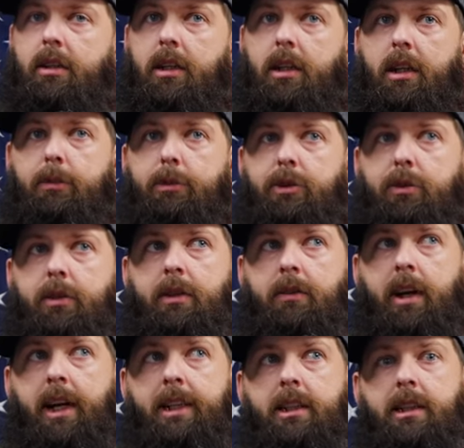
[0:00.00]
Uh, between
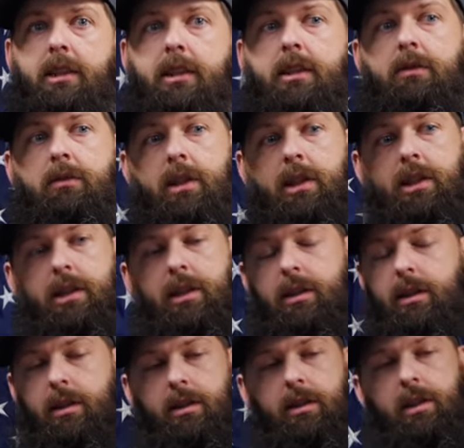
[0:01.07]
ratchets and
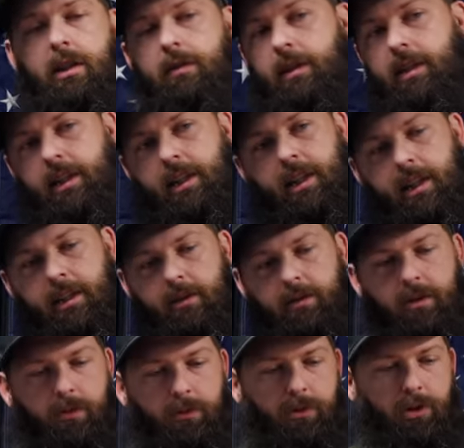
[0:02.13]
wrenches and stuff like that,
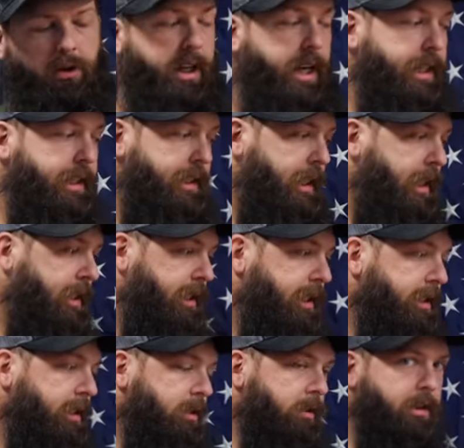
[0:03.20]
some 3/8
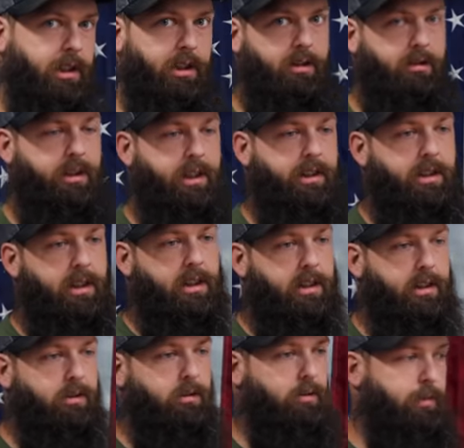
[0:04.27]
sockets. You'd think 3/8
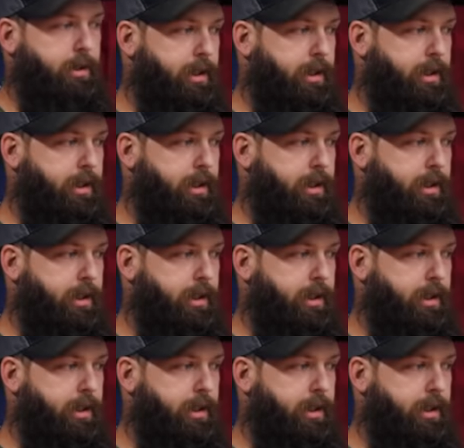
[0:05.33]
sockets would